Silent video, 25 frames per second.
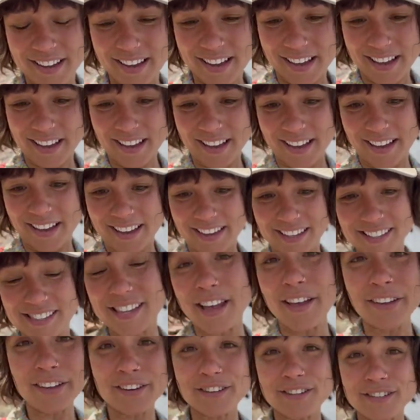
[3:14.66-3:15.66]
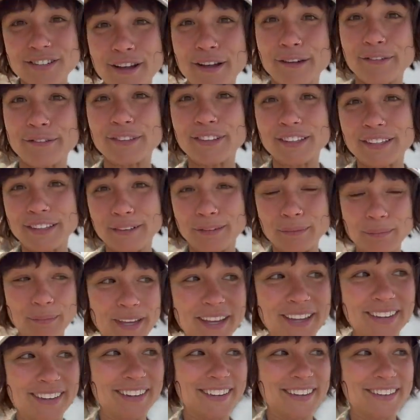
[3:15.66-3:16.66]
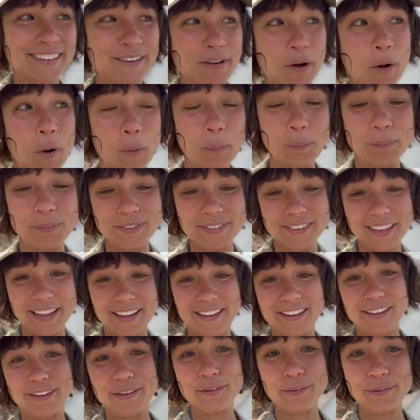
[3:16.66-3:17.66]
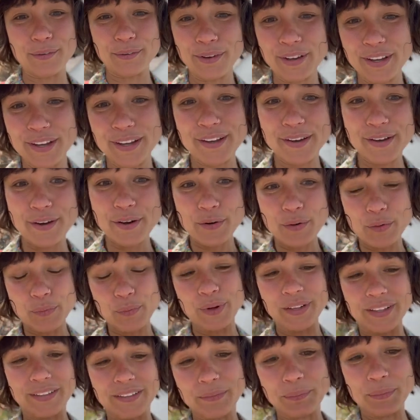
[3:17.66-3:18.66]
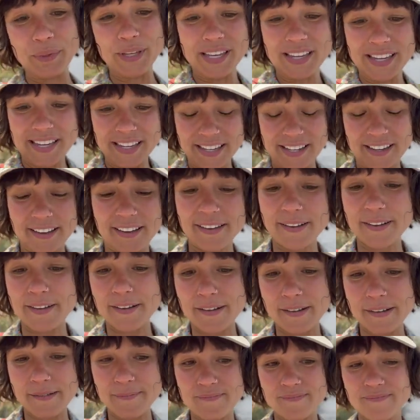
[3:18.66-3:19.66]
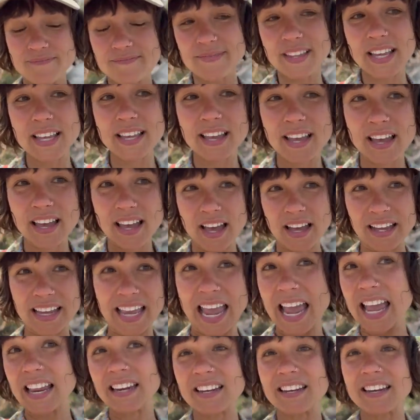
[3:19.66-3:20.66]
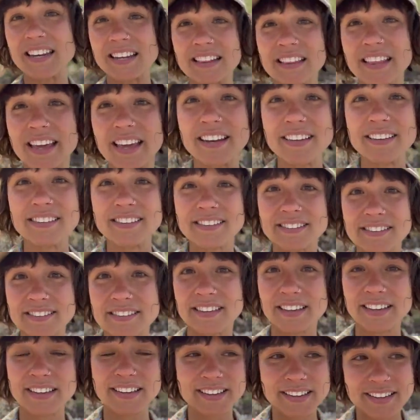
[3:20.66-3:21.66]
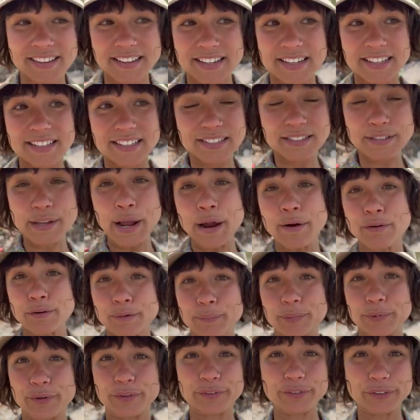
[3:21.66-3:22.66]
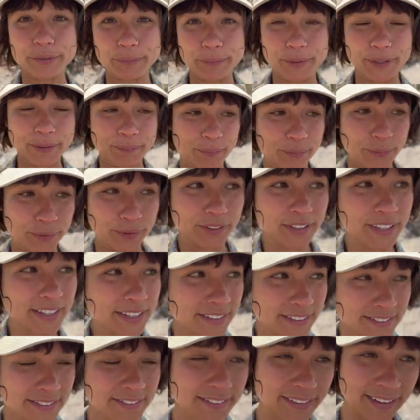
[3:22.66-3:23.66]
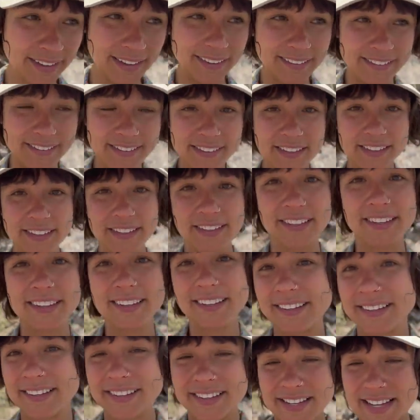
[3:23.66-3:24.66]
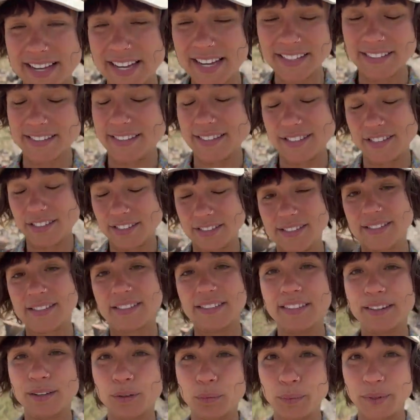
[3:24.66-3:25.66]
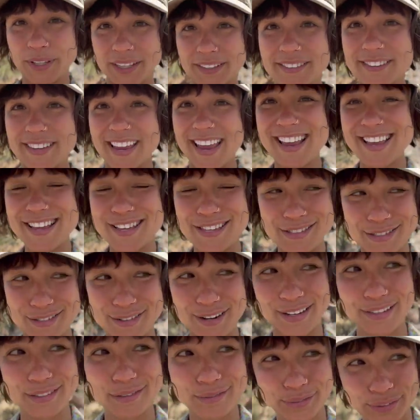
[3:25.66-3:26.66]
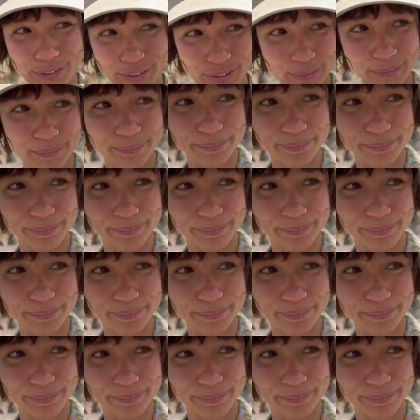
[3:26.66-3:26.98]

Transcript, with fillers: uh, sell yourself a little bit in hopes that you will be a candidate that is desirable for people and it's just a little bit stressful.